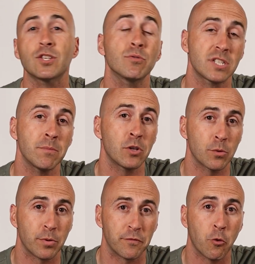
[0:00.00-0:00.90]
so
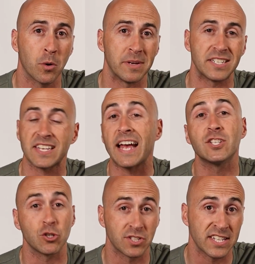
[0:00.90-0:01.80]
similar performance
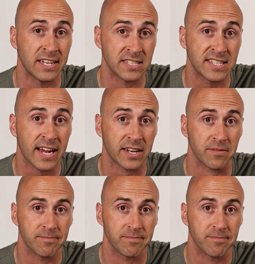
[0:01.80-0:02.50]
as you'll see in a second.